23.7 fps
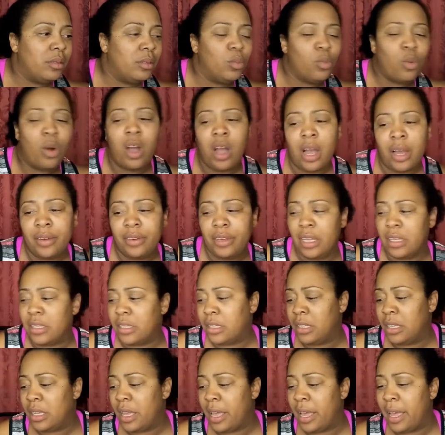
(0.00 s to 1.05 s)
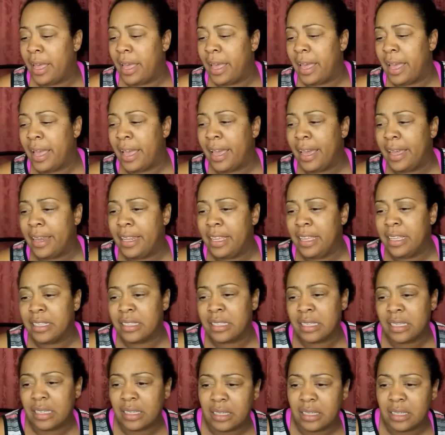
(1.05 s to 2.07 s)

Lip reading: Juan Dixon and his,